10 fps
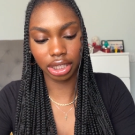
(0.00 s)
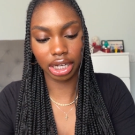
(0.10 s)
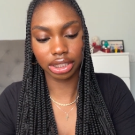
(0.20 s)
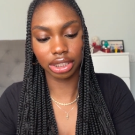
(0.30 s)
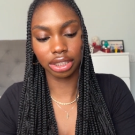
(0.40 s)

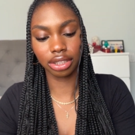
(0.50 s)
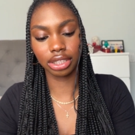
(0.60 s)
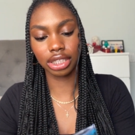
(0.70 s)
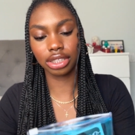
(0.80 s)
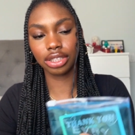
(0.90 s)
Actually,
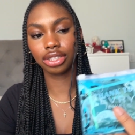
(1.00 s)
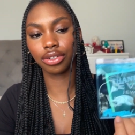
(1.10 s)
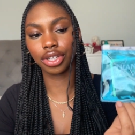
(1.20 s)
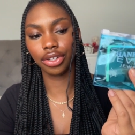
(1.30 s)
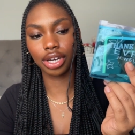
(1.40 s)
this is so
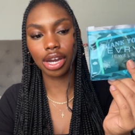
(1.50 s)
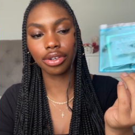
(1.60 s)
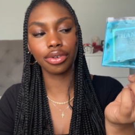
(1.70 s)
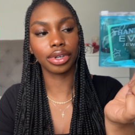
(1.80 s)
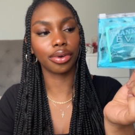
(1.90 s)
cute. I don't
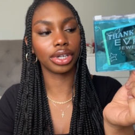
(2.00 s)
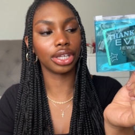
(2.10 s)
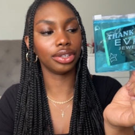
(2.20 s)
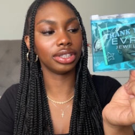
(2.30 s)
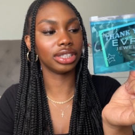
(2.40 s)
know what I want to
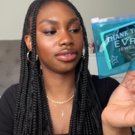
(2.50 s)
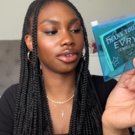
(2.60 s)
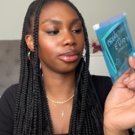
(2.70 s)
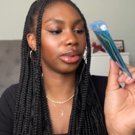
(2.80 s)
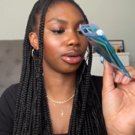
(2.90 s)
use this
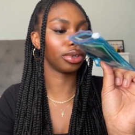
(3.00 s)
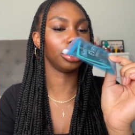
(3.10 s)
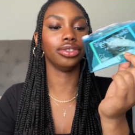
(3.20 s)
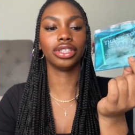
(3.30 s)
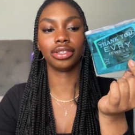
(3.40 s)
for, but I want to
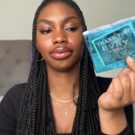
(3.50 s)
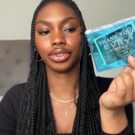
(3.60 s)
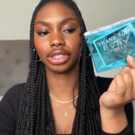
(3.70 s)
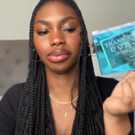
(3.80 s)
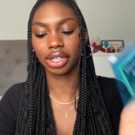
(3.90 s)
use it for
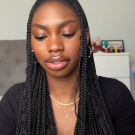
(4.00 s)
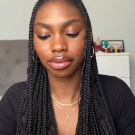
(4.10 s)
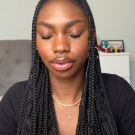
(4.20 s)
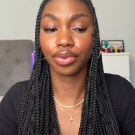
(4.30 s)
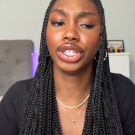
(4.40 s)
something.
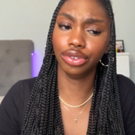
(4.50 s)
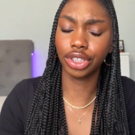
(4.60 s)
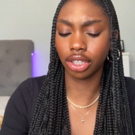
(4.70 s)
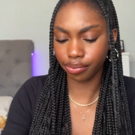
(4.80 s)
Reuse it.